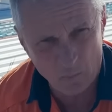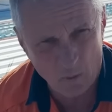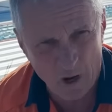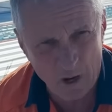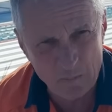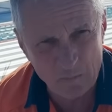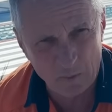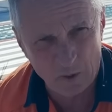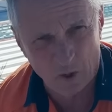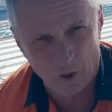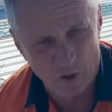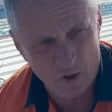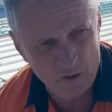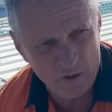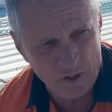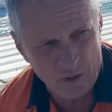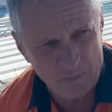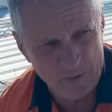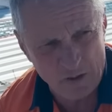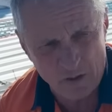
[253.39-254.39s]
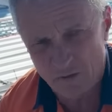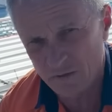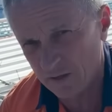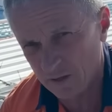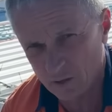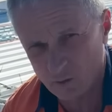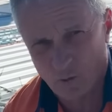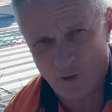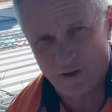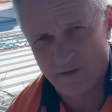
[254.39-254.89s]
white and blue, you'd be using
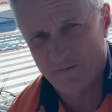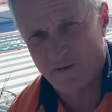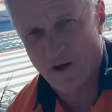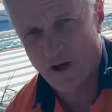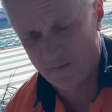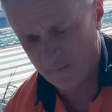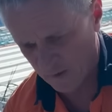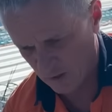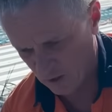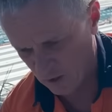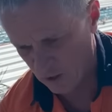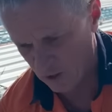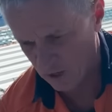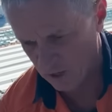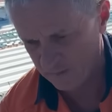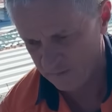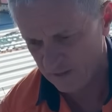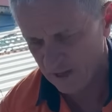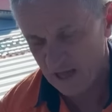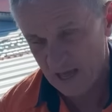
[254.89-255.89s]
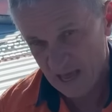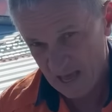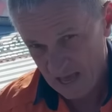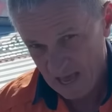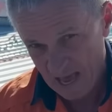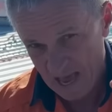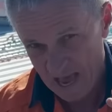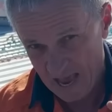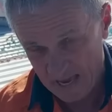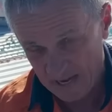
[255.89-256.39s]
a 25mm earth.
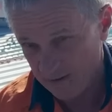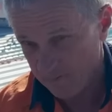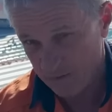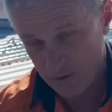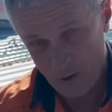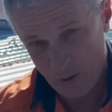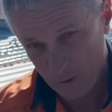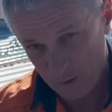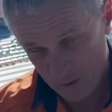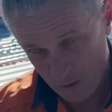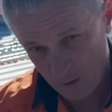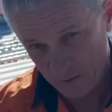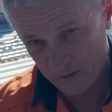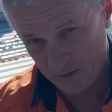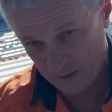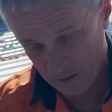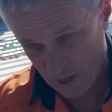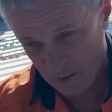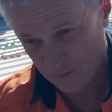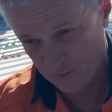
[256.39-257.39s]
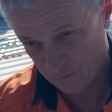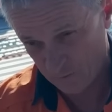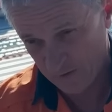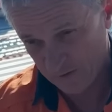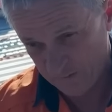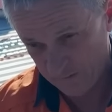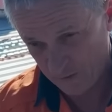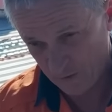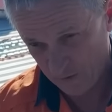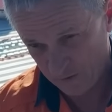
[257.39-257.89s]
And if you're using no
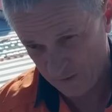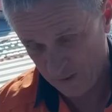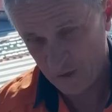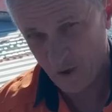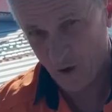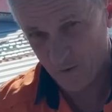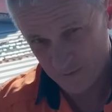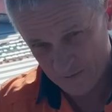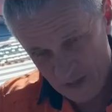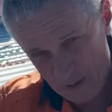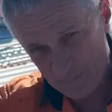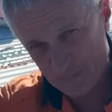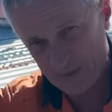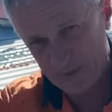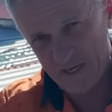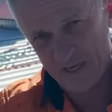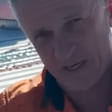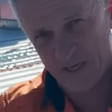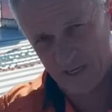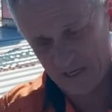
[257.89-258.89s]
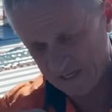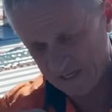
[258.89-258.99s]
string fusing on that particular